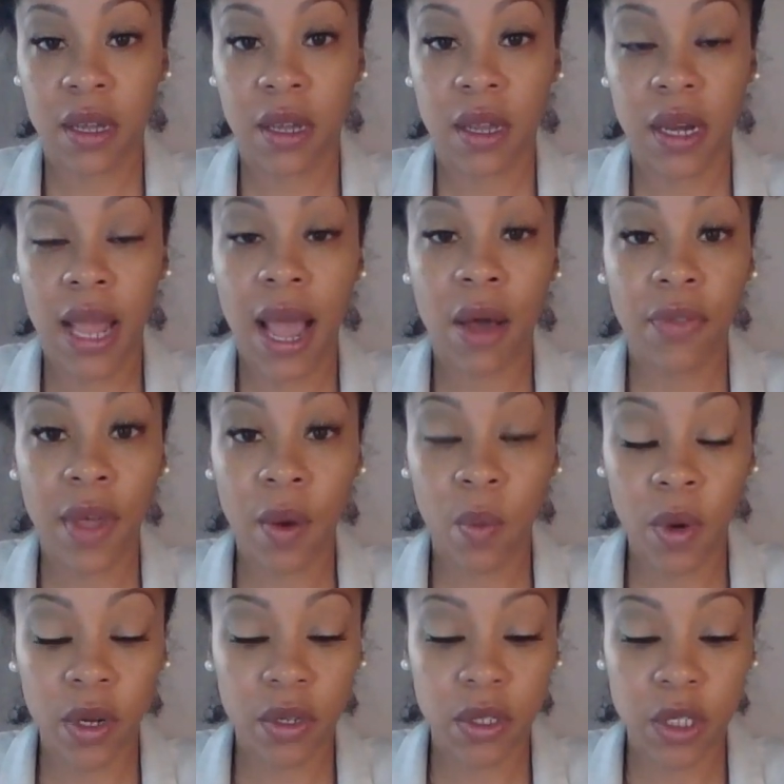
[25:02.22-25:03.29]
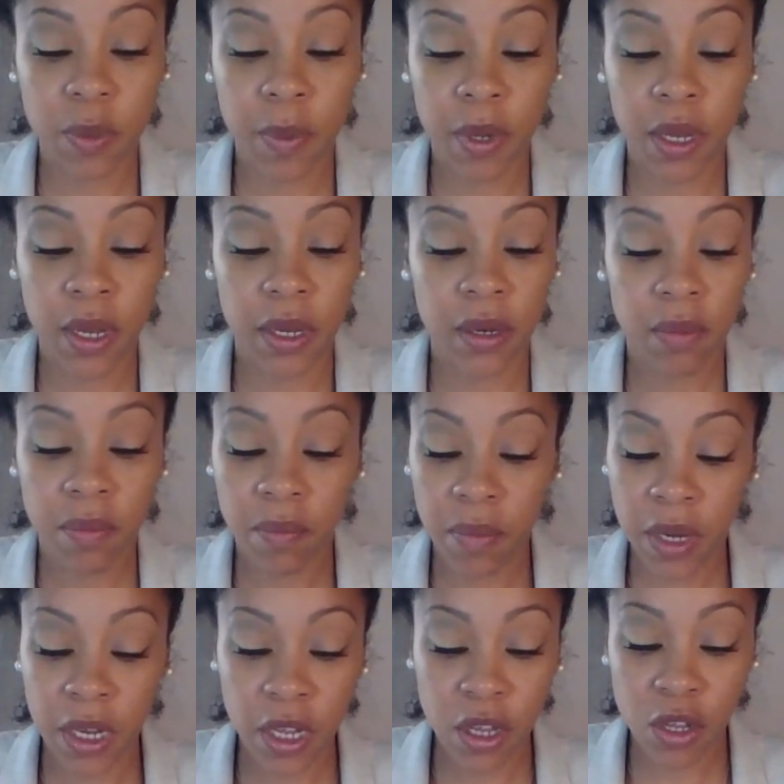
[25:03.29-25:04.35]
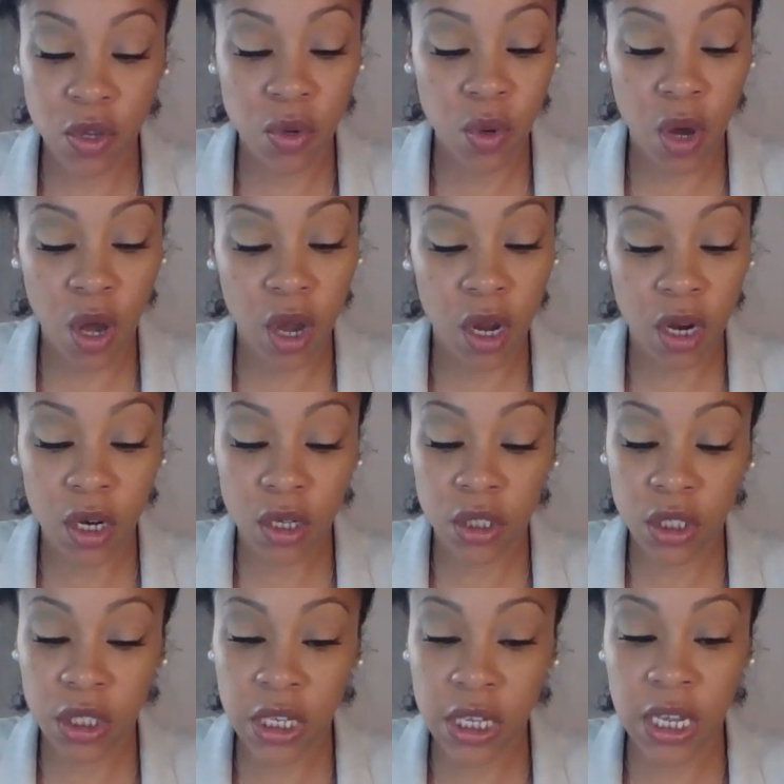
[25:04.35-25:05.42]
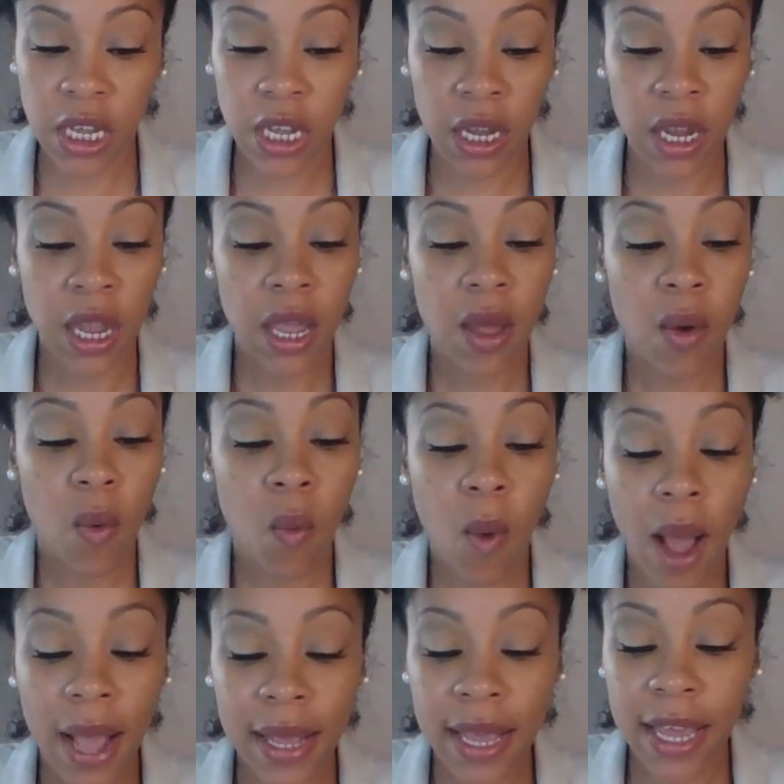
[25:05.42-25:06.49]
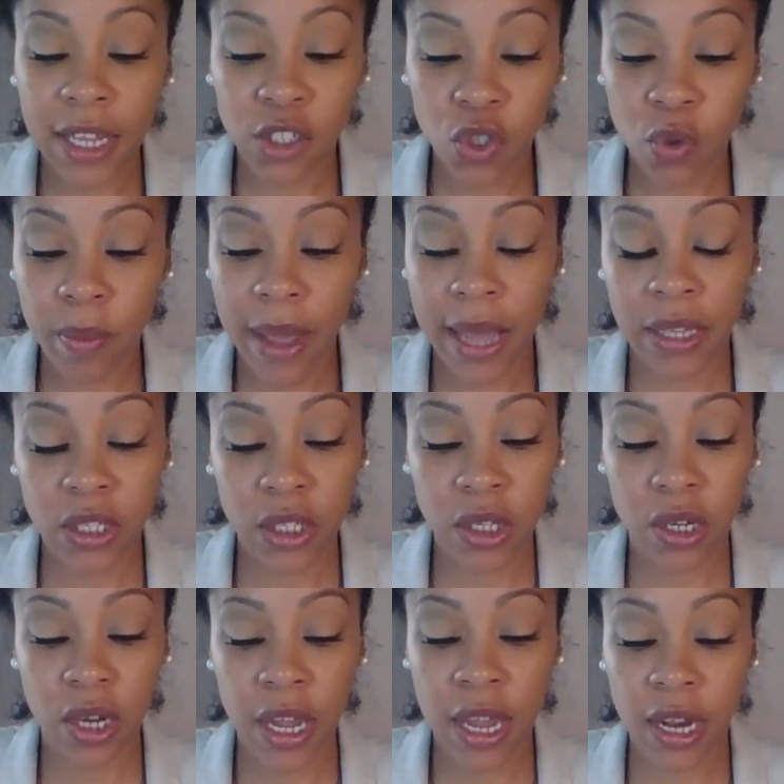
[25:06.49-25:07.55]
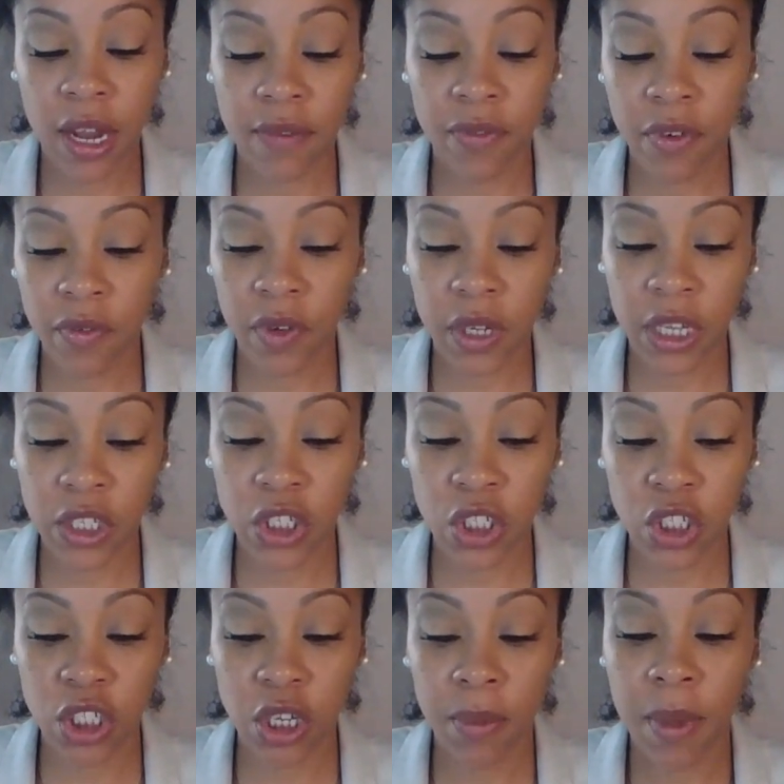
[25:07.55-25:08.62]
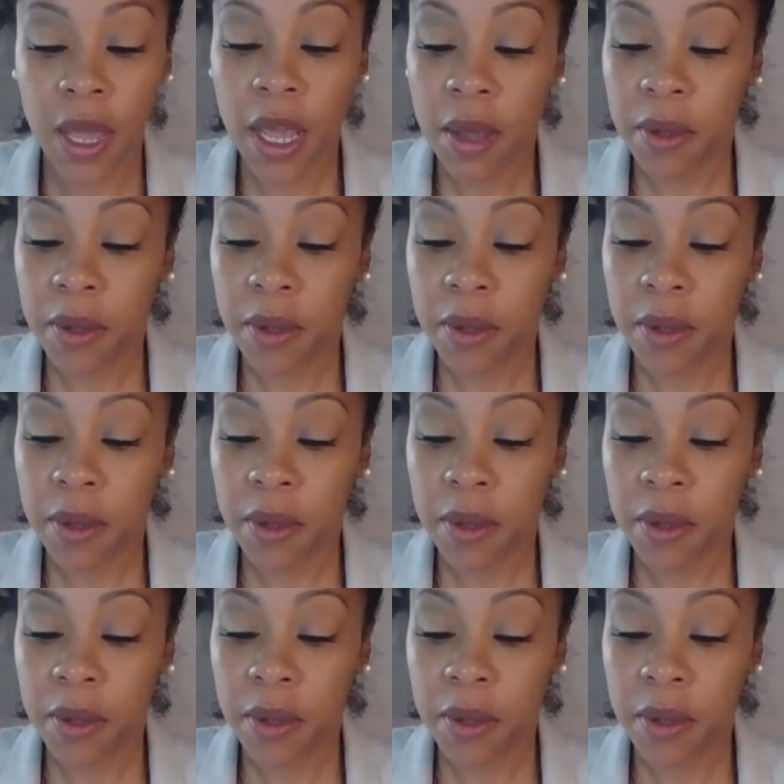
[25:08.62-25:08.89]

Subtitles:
and how that works. But many of you are seeking, why can't you master a loving relationship?